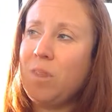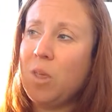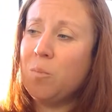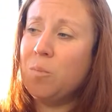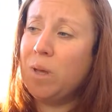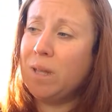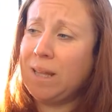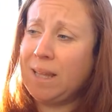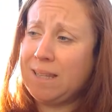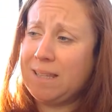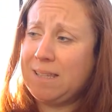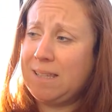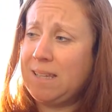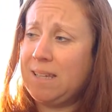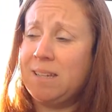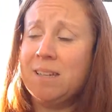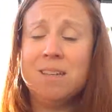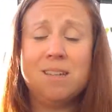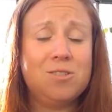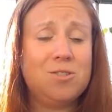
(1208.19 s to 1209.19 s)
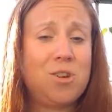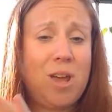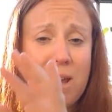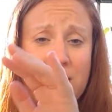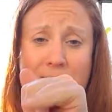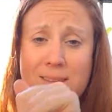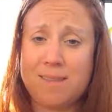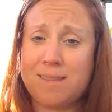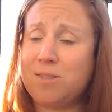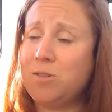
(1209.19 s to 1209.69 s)
But let's see. Jack
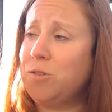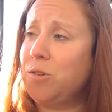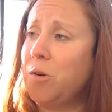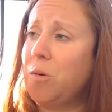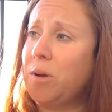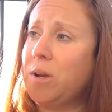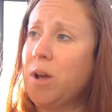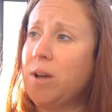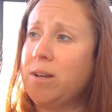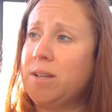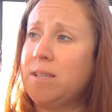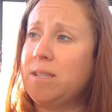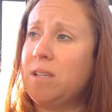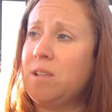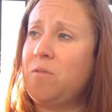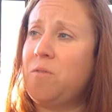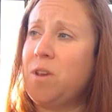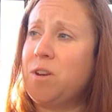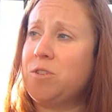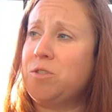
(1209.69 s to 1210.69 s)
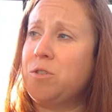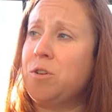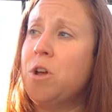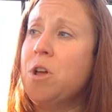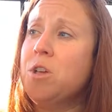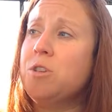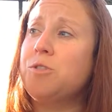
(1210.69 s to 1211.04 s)
is still going on his adventure.